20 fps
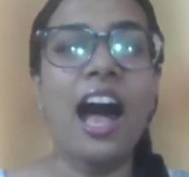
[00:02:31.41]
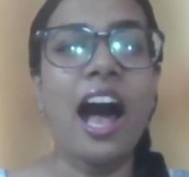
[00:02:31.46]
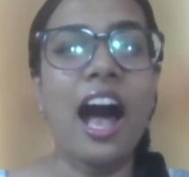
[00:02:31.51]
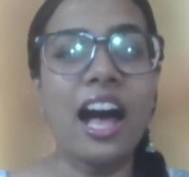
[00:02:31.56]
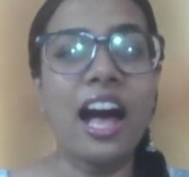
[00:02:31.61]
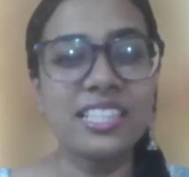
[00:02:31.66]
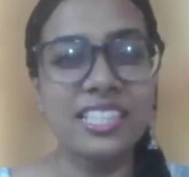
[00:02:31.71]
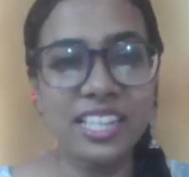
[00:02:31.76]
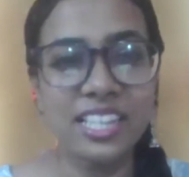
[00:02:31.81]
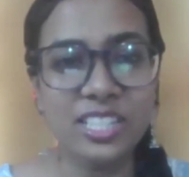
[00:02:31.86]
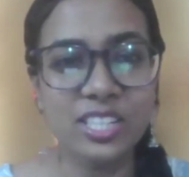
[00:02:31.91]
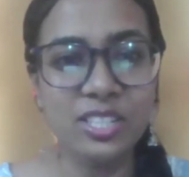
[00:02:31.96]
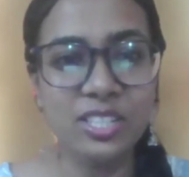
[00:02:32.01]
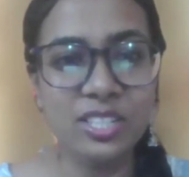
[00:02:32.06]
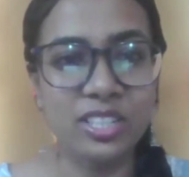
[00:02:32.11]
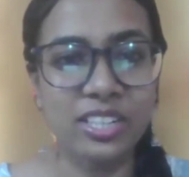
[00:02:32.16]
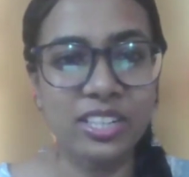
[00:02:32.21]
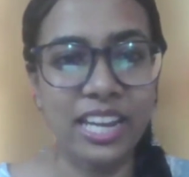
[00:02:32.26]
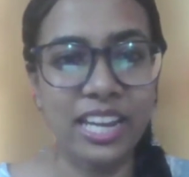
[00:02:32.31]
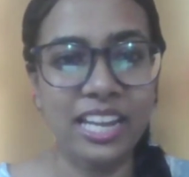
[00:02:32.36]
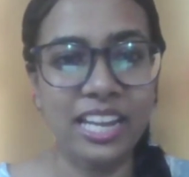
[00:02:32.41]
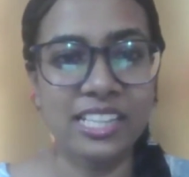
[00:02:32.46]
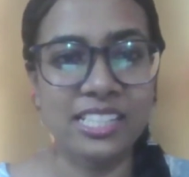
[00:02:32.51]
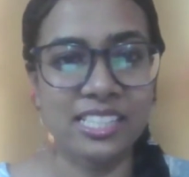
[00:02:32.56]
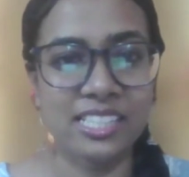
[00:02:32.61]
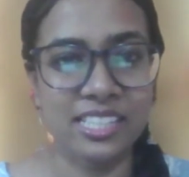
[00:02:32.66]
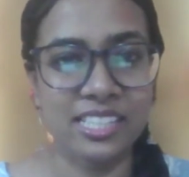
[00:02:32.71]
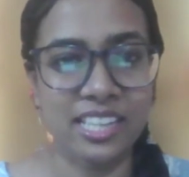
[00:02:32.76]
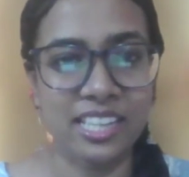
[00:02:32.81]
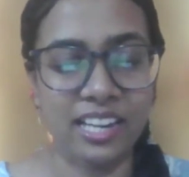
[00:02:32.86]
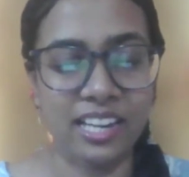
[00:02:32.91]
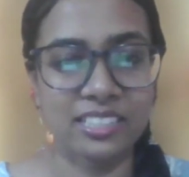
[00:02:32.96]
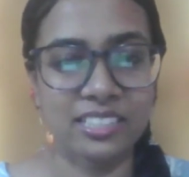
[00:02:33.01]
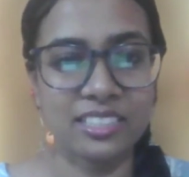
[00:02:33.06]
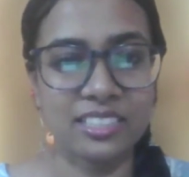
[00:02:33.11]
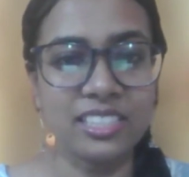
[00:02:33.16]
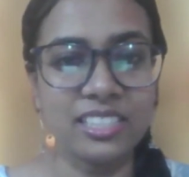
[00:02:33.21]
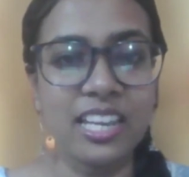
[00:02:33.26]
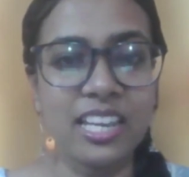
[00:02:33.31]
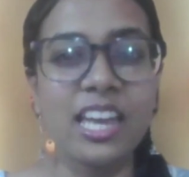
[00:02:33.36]
Our session today is
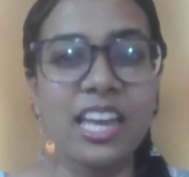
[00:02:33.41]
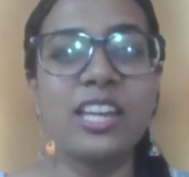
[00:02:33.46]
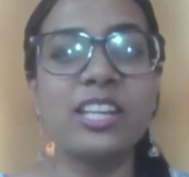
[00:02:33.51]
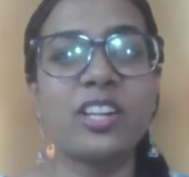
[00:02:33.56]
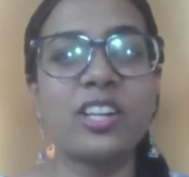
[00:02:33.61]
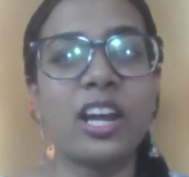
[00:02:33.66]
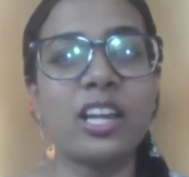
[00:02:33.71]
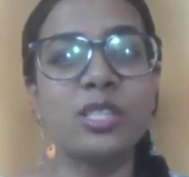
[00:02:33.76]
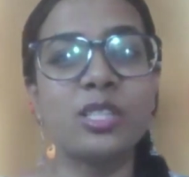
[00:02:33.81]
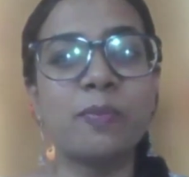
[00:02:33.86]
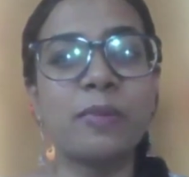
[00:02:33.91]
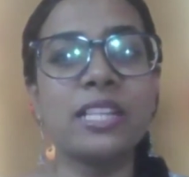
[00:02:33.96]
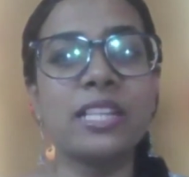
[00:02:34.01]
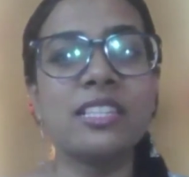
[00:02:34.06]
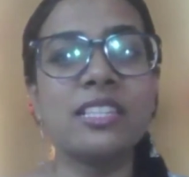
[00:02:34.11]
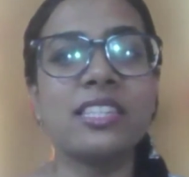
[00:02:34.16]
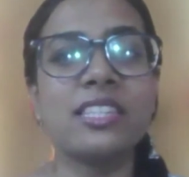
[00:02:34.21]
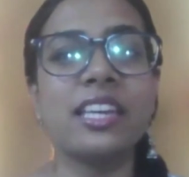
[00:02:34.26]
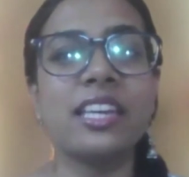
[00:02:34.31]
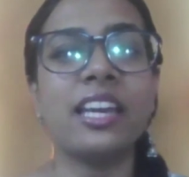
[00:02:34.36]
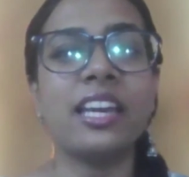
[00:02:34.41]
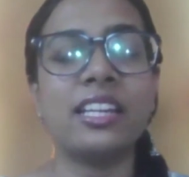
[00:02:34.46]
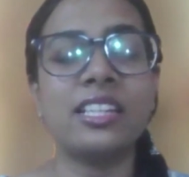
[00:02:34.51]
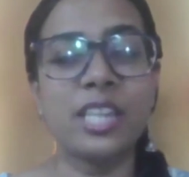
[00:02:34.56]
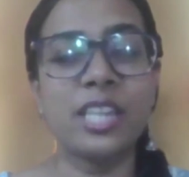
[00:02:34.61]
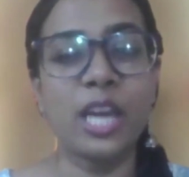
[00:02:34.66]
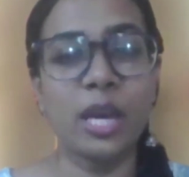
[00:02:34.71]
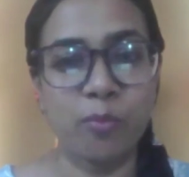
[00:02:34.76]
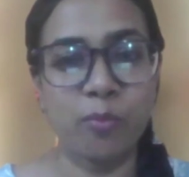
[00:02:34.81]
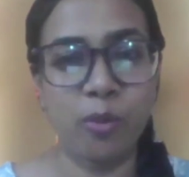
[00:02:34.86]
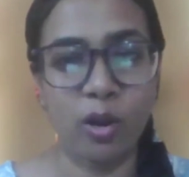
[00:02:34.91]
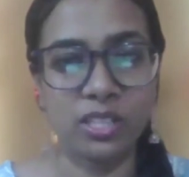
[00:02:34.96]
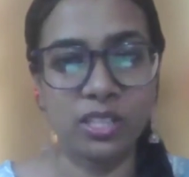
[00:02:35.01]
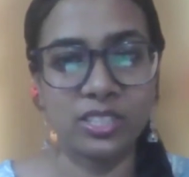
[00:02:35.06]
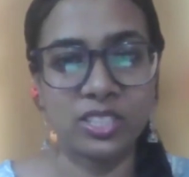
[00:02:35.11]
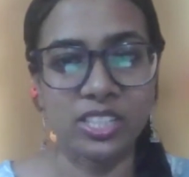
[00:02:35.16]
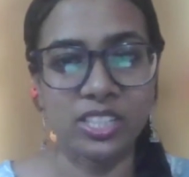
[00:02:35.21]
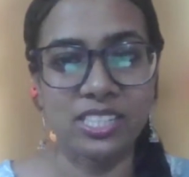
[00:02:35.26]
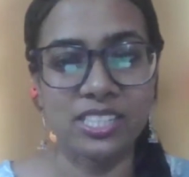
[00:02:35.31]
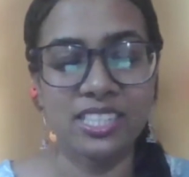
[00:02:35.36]
titled Transparency in
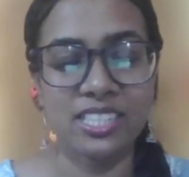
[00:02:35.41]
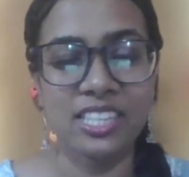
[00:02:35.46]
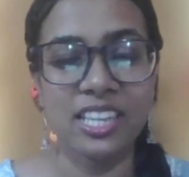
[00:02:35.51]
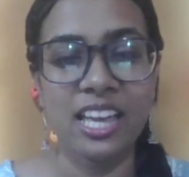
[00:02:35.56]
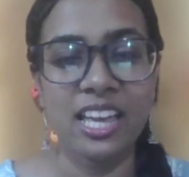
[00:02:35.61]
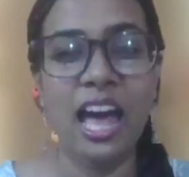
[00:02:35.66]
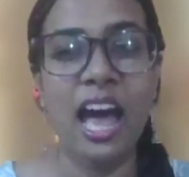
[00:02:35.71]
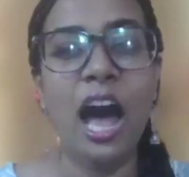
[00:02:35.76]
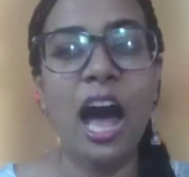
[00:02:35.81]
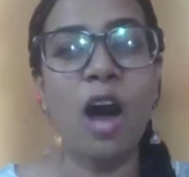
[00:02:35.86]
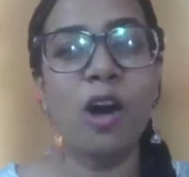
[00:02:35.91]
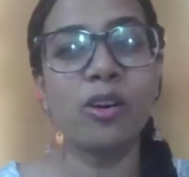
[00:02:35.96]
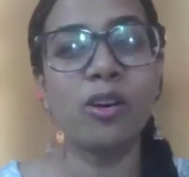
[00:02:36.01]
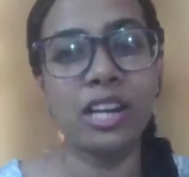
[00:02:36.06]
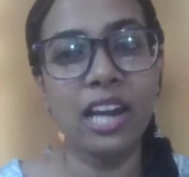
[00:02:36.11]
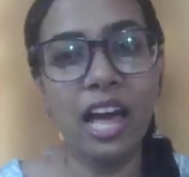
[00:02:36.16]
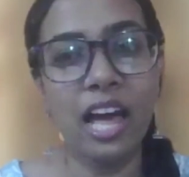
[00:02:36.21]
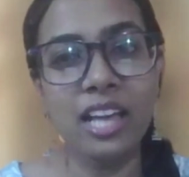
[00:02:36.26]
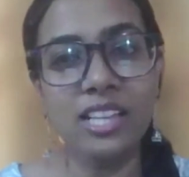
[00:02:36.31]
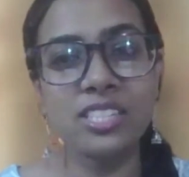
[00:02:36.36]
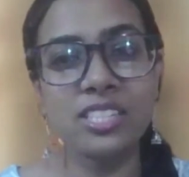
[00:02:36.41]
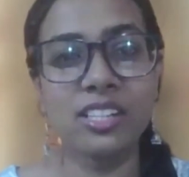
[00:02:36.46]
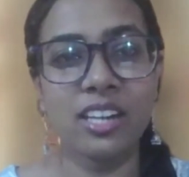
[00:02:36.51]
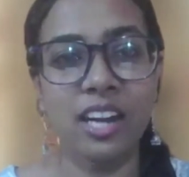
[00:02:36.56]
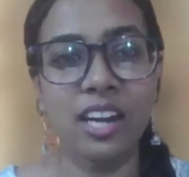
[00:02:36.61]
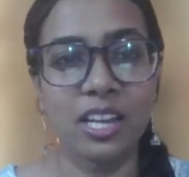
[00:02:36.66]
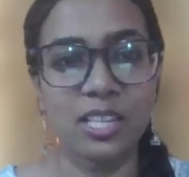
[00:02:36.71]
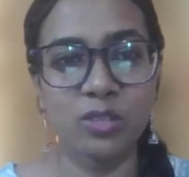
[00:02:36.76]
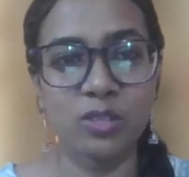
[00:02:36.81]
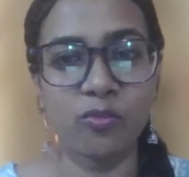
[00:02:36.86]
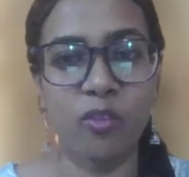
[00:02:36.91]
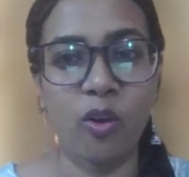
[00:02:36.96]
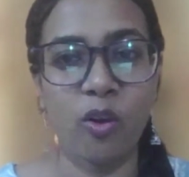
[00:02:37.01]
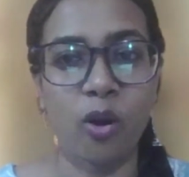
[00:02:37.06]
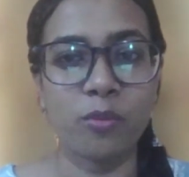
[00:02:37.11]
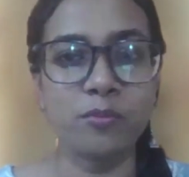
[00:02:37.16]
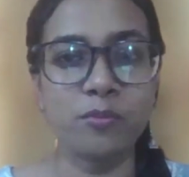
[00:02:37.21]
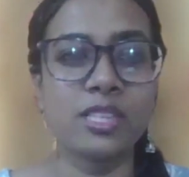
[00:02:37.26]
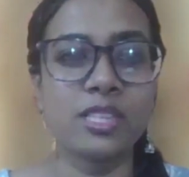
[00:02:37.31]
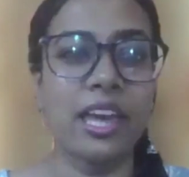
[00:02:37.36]
Typologies: How Glass
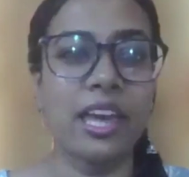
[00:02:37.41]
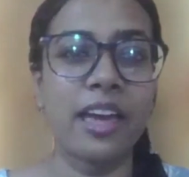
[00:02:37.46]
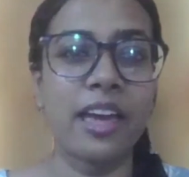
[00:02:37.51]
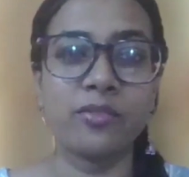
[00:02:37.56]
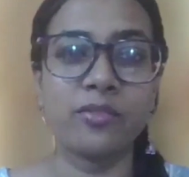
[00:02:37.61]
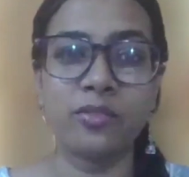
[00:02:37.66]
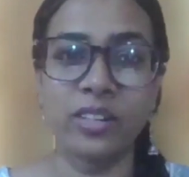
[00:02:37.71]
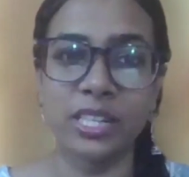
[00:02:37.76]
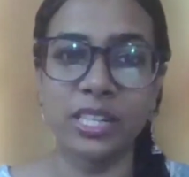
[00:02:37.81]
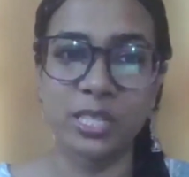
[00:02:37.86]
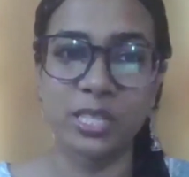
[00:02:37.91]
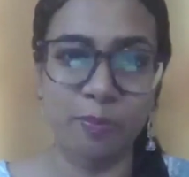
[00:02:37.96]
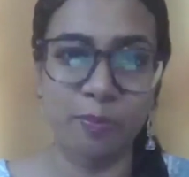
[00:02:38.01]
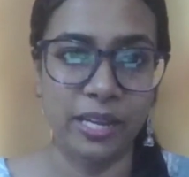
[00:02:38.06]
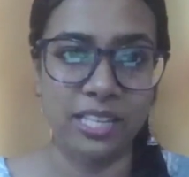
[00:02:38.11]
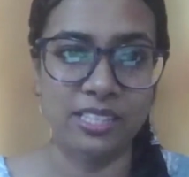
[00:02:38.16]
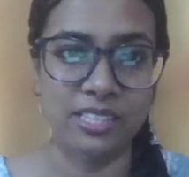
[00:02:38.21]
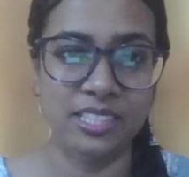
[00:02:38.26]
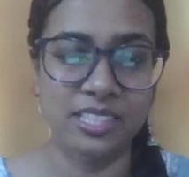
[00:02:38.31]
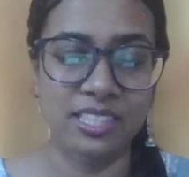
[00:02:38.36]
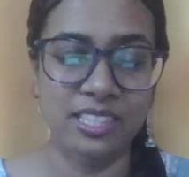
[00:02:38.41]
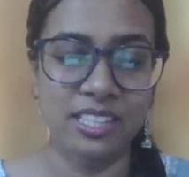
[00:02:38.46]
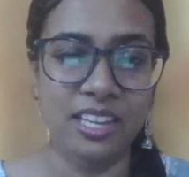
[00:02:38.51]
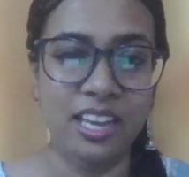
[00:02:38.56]
Transforms Every Space.